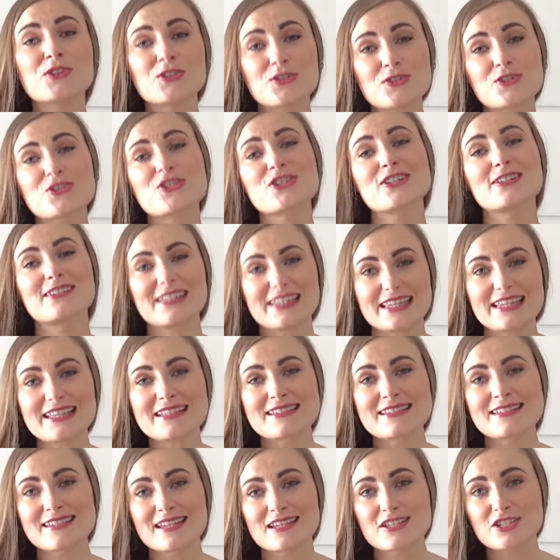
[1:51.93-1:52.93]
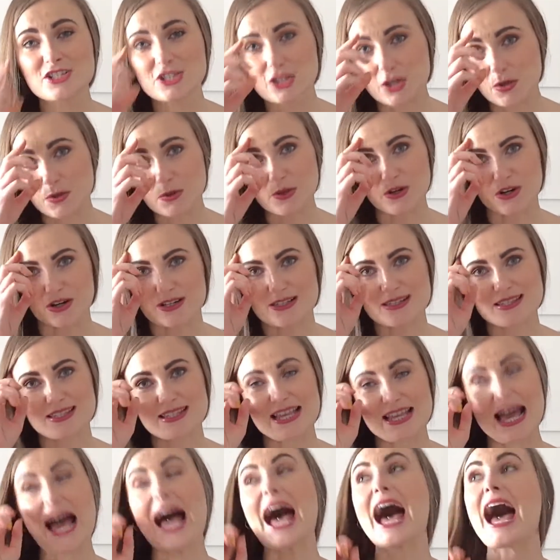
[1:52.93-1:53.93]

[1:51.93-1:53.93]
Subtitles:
usually eat such yogurts.